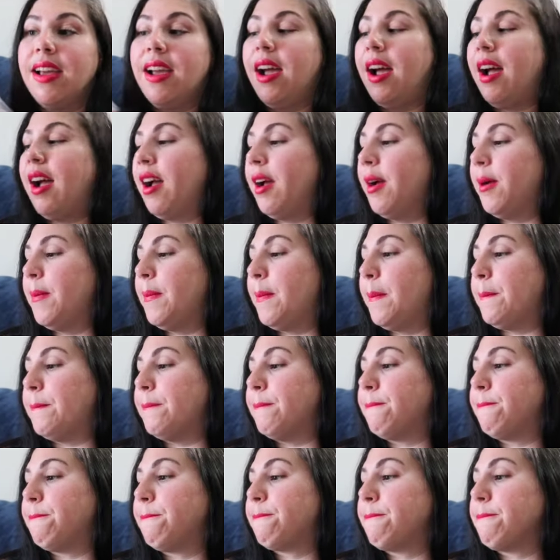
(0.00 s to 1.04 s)

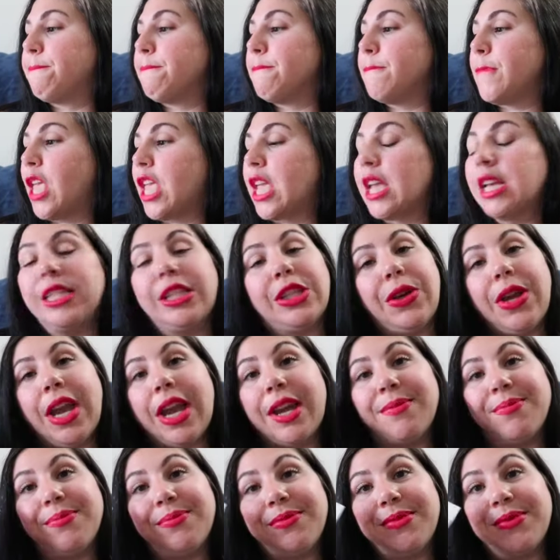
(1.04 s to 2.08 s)
So yeah,